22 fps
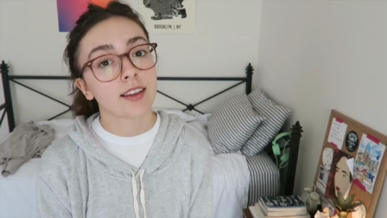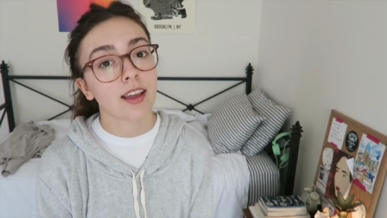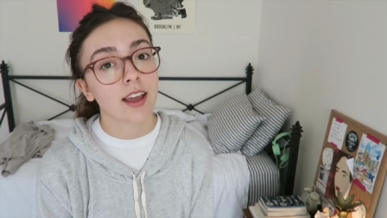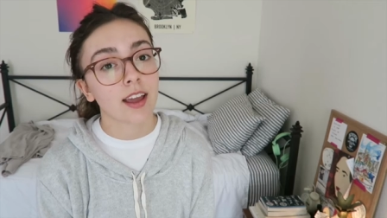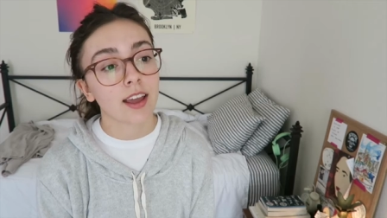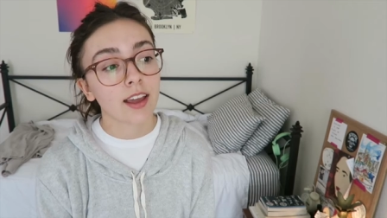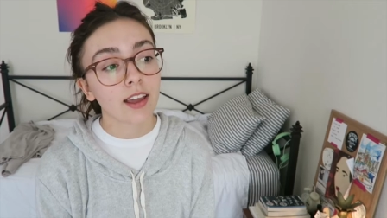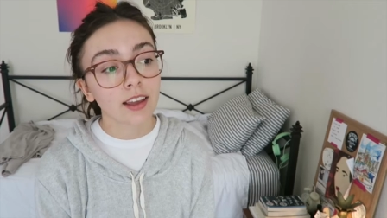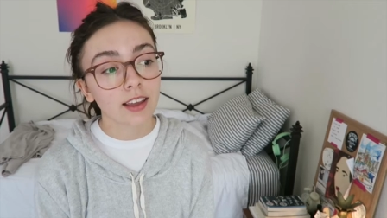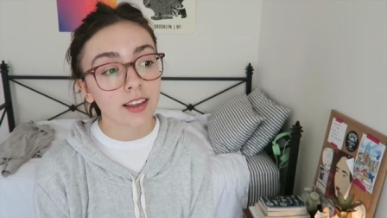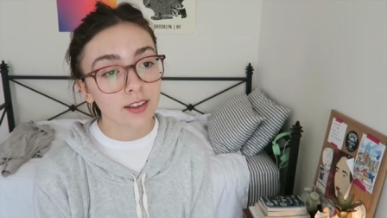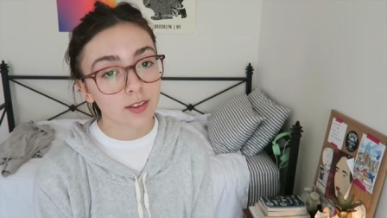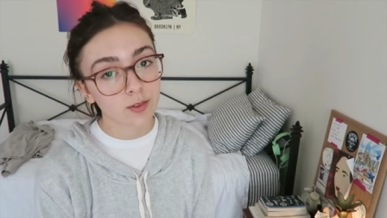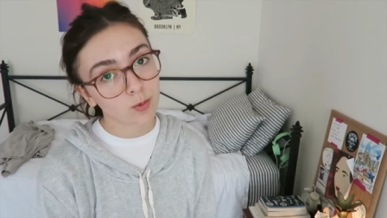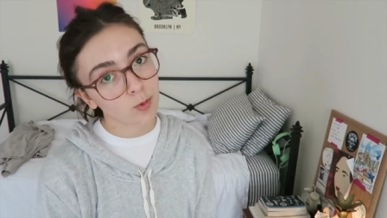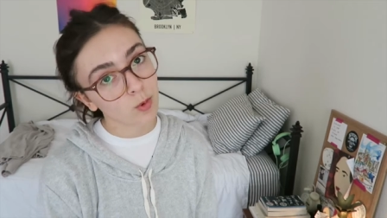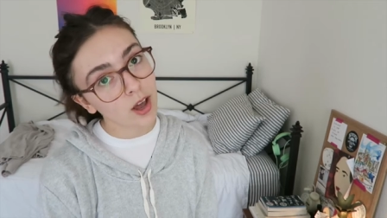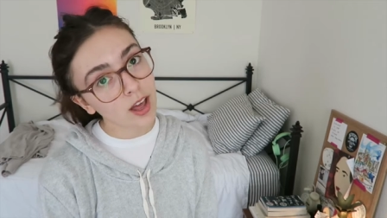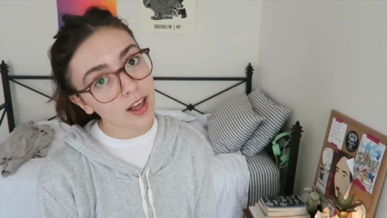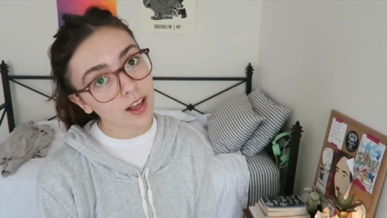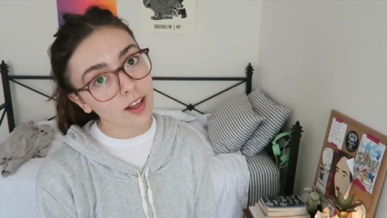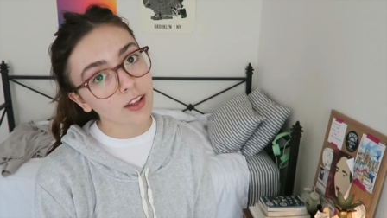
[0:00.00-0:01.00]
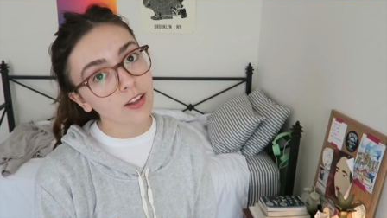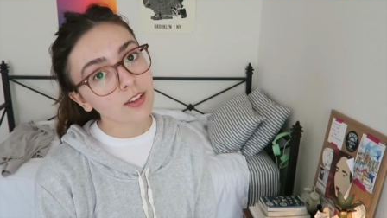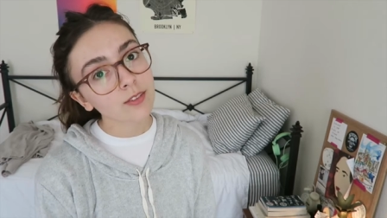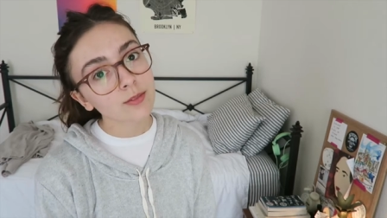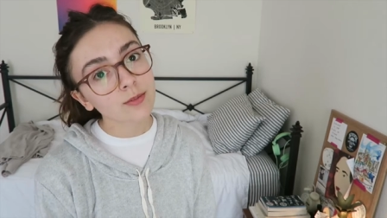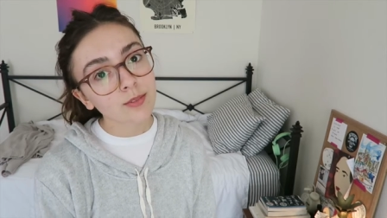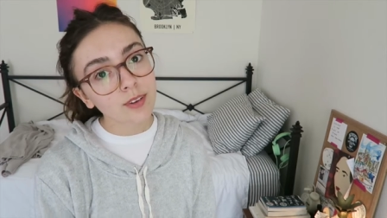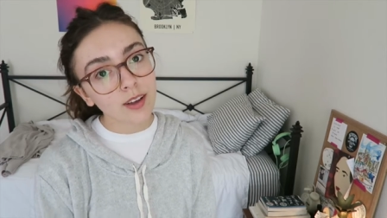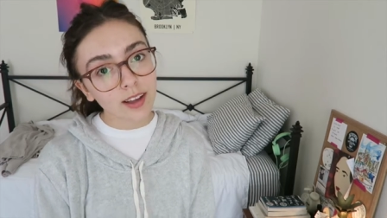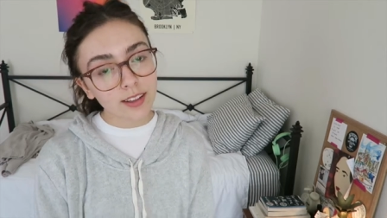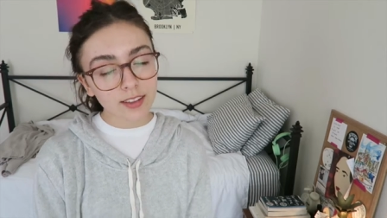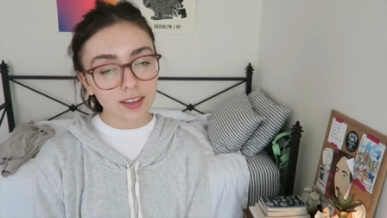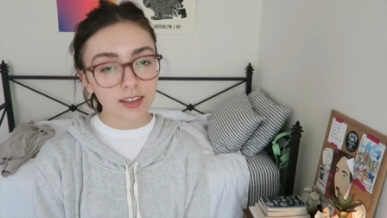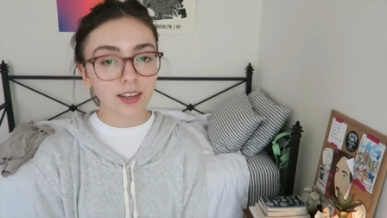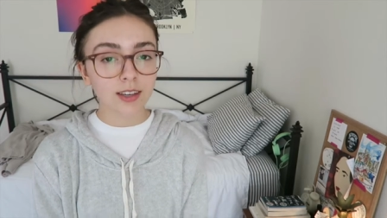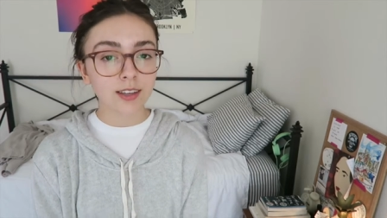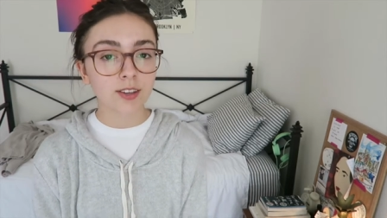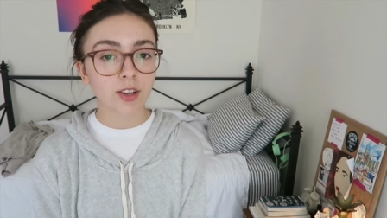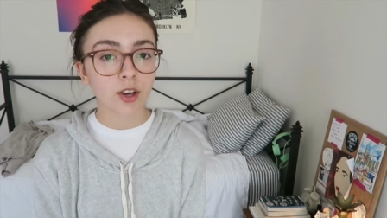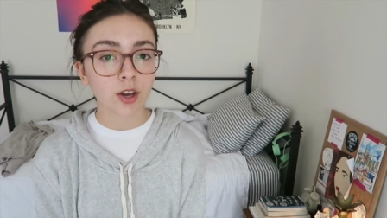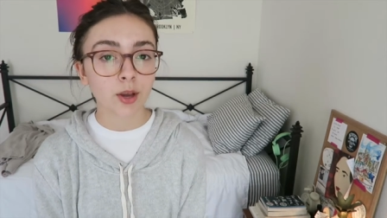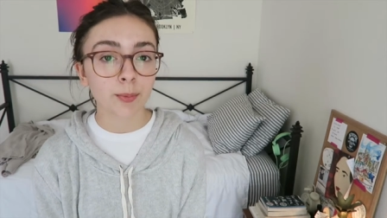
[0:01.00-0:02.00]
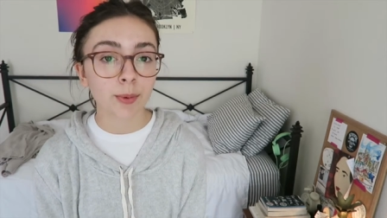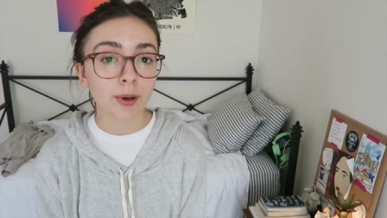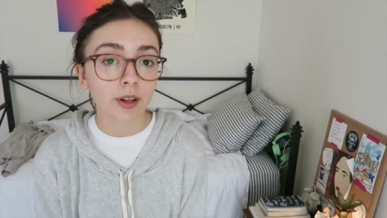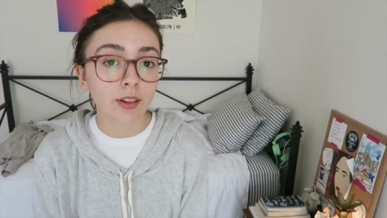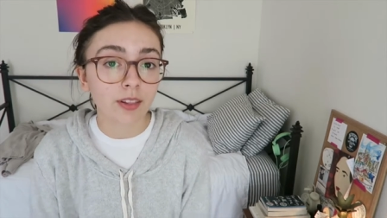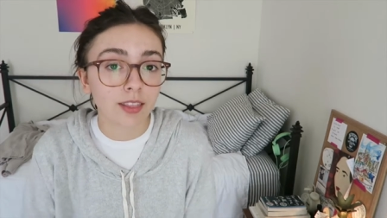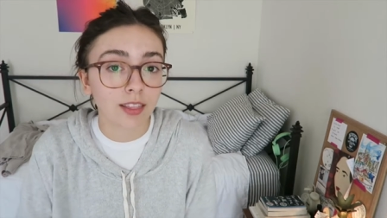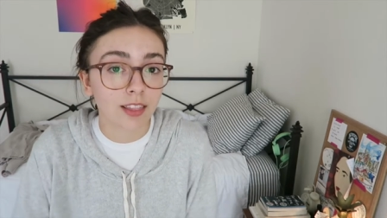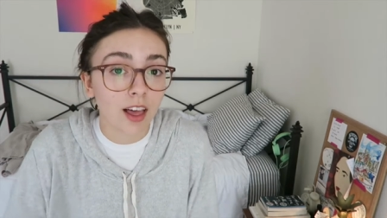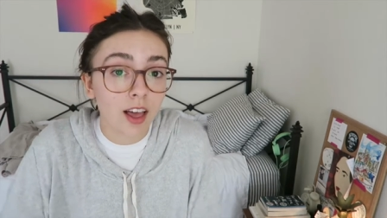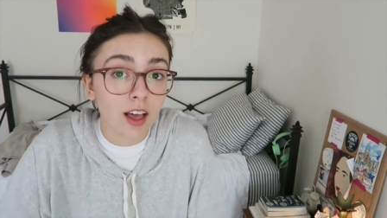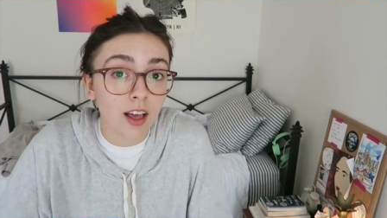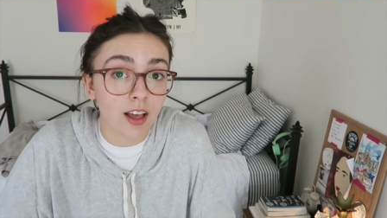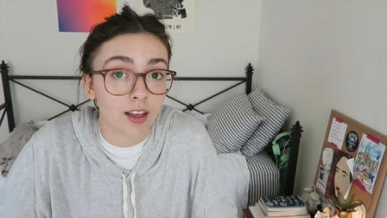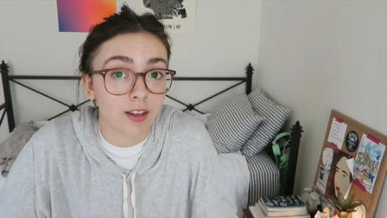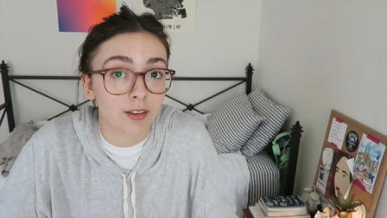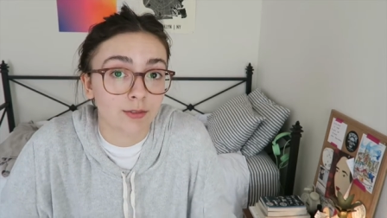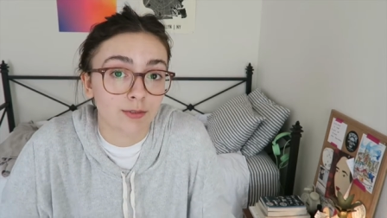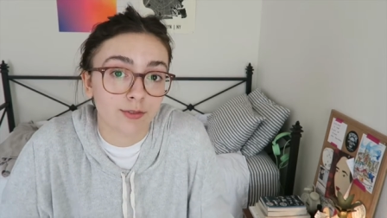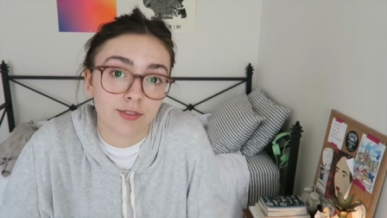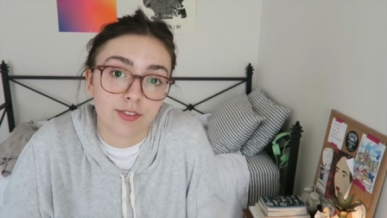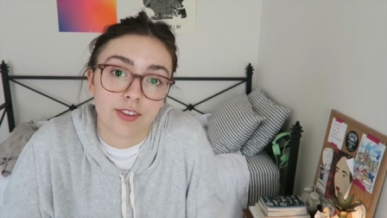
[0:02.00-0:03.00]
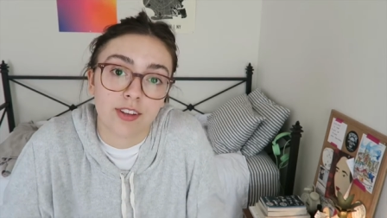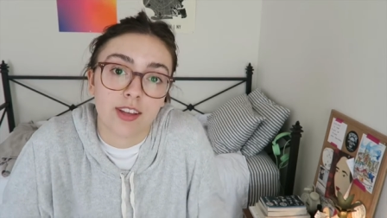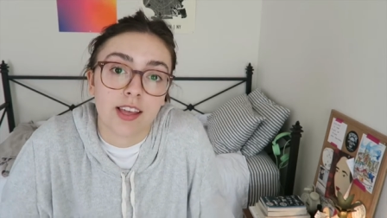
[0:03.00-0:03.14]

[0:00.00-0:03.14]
Day as well I thought I'd talk about love